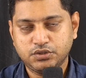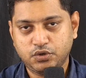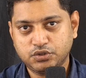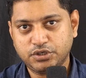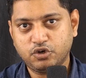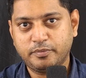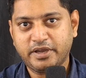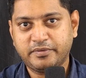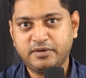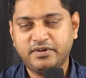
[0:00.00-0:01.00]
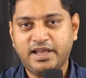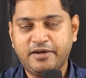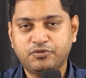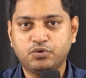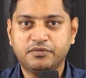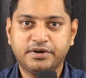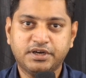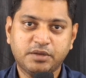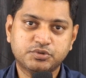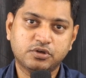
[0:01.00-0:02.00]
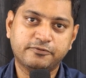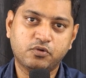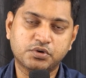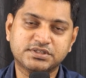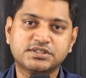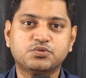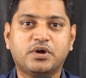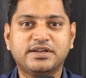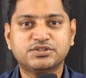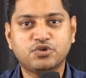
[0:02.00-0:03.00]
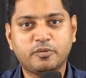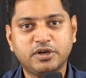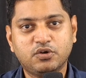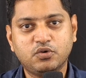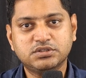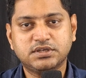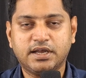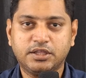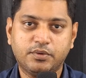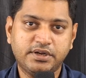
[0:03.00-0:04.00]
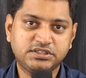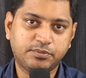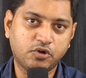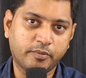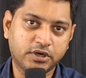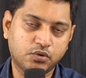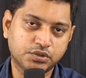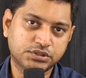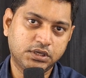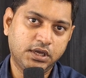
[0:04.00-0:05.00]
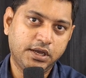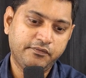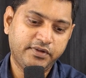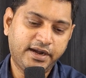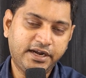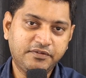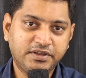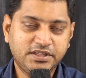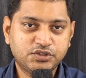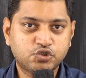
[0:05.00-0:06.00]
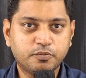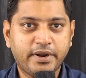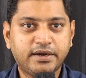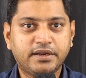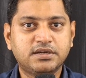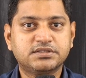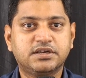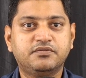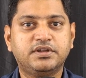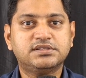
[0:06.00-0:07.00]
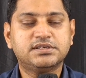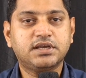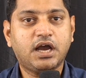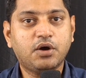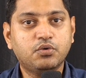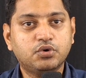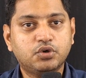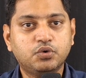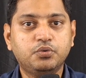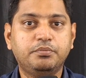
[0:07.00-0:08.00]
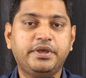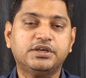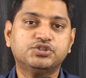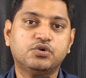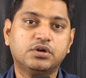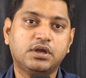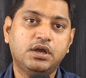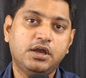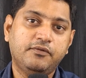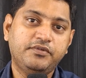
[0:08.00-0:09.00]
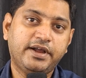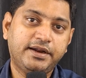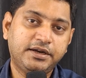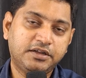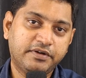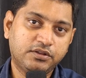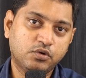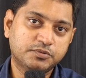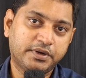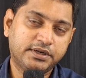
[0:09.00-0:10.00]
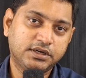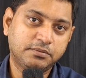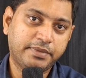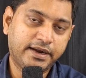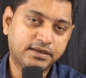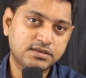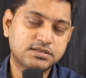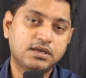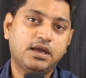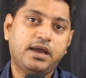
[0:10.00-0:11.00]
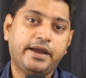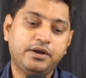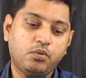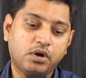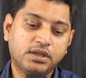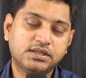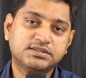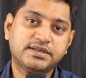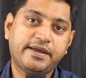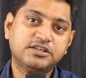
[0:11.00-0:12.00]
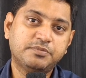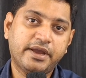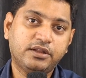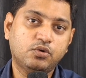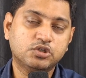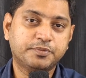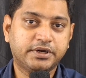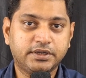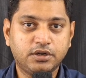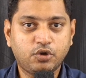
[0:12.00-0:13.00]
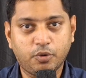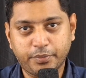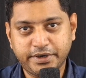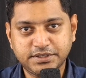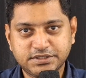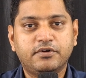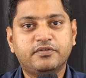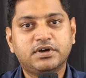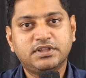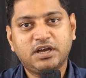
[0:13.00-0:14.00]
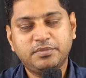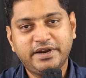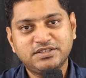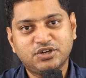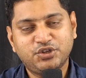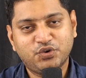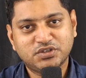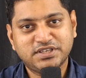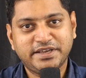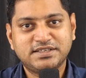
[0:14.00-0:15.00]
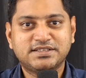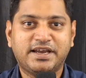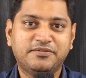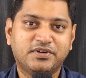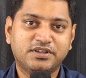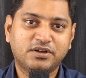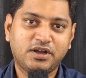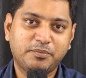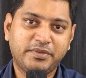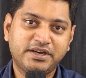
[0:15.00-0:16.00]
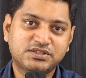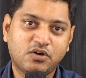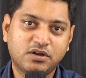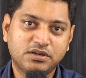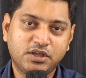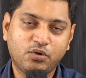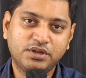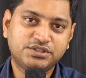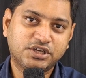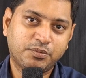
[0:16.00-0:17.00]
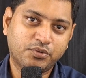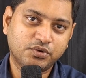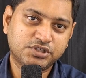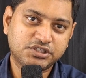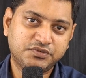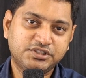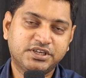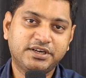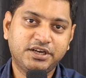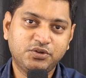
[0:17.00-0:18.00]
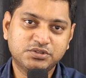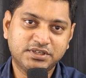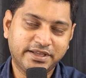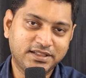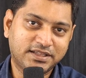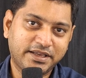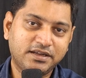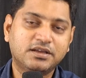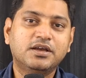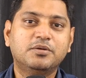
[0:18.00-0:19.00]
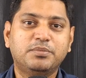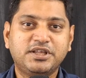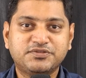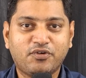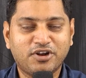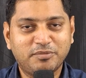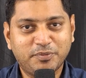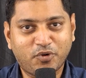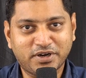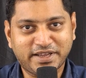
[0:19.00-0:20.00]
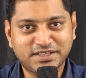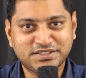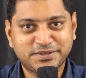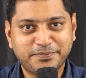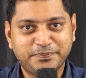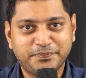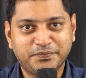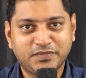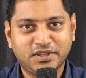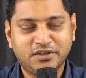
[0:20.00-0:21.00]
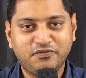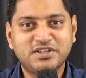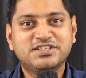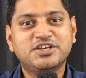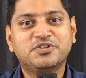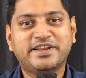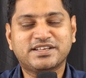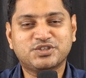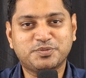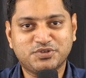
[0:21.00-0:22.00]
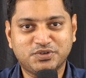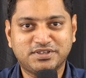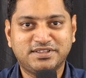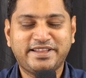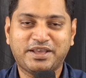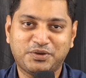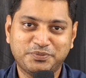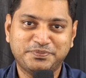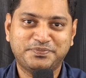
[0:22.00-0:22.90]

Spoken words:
So usually low back pain will have 2 different types of courses. One is normal course, other one is abnormal course. We'll identify these 2 patterns and we'll see how to make sure we identify those particular patterns and what are the science behind those particular components. For further updates on neuroscience and further updates on the holistic approaches we generally use in healthcare, please follow my podcast. We'll see you in the next episode. Thank you.